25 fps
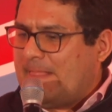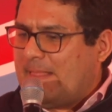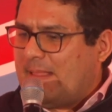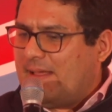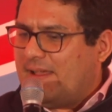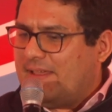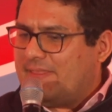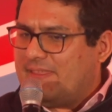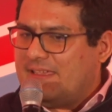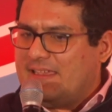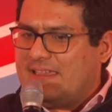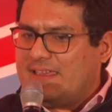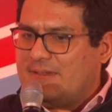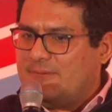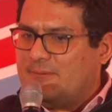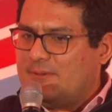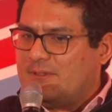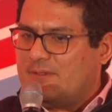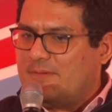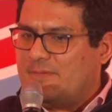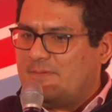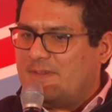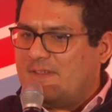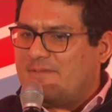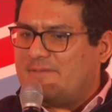I think it was
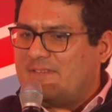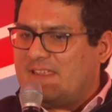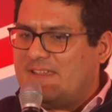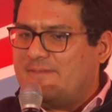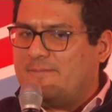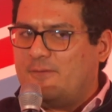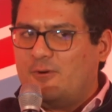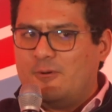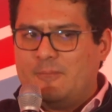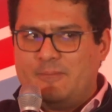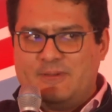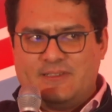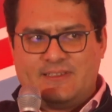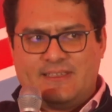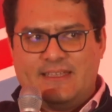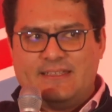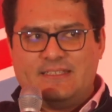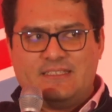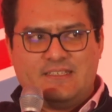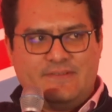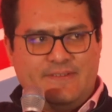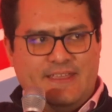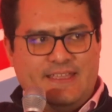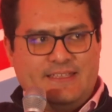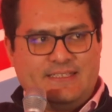
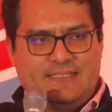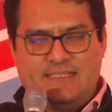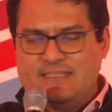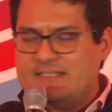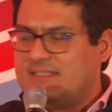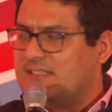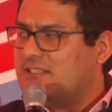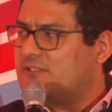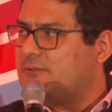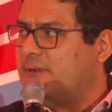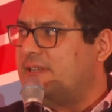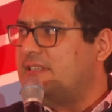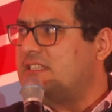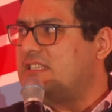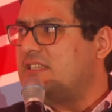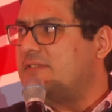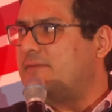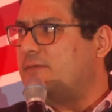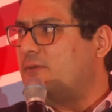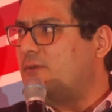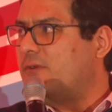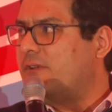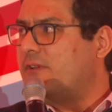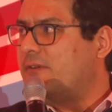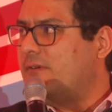54% of 18 to
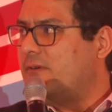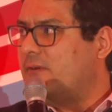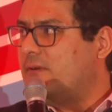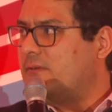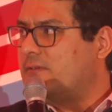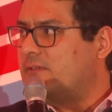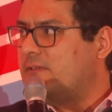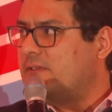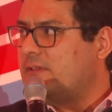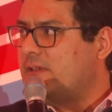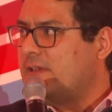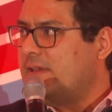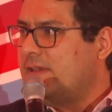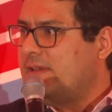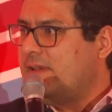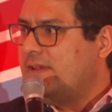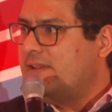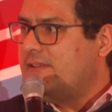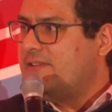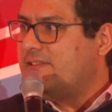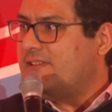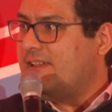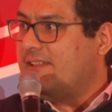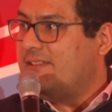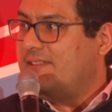24-year-olds
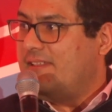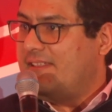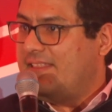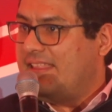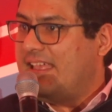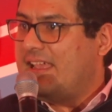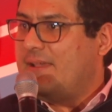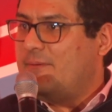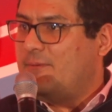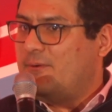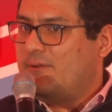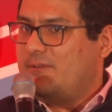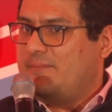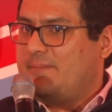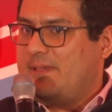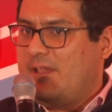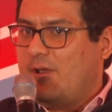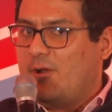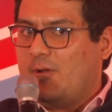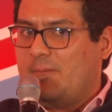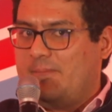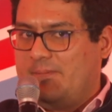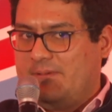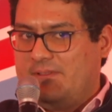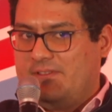said that they would be
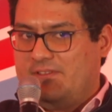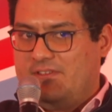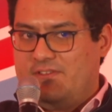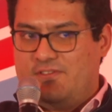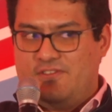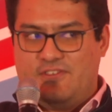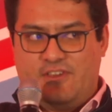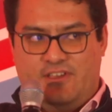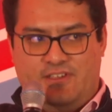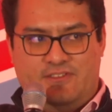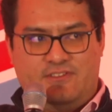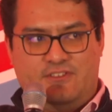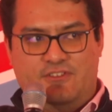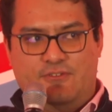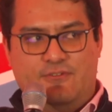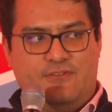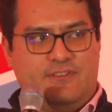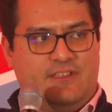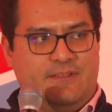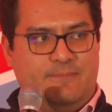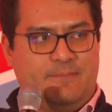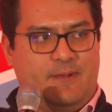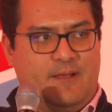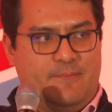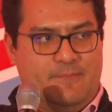open to just
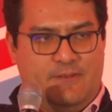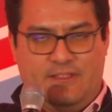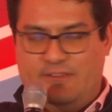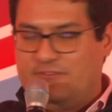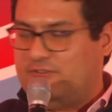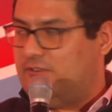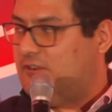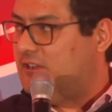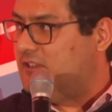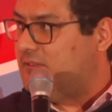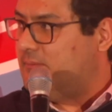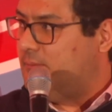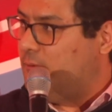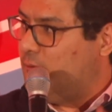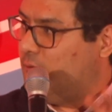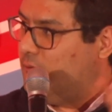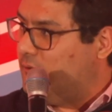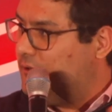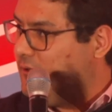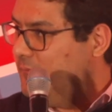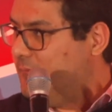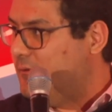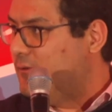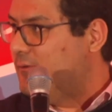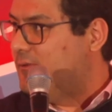using public transport or
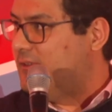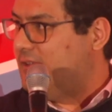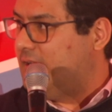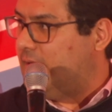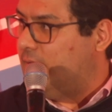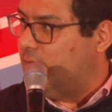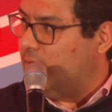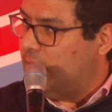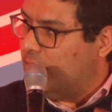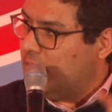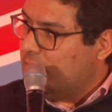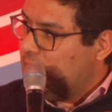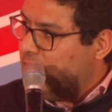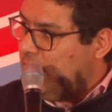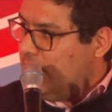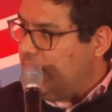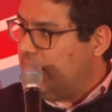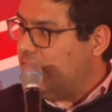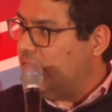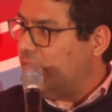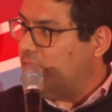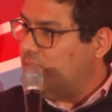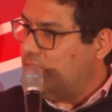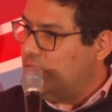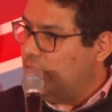commuting or
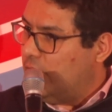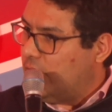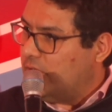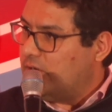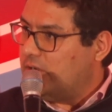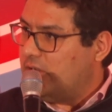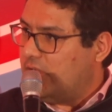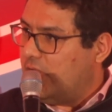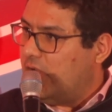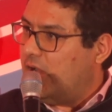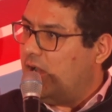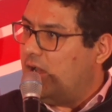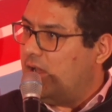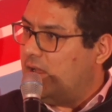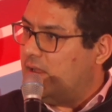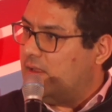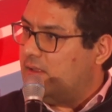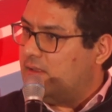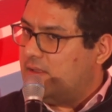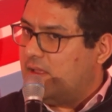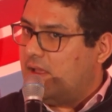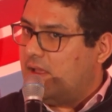non-car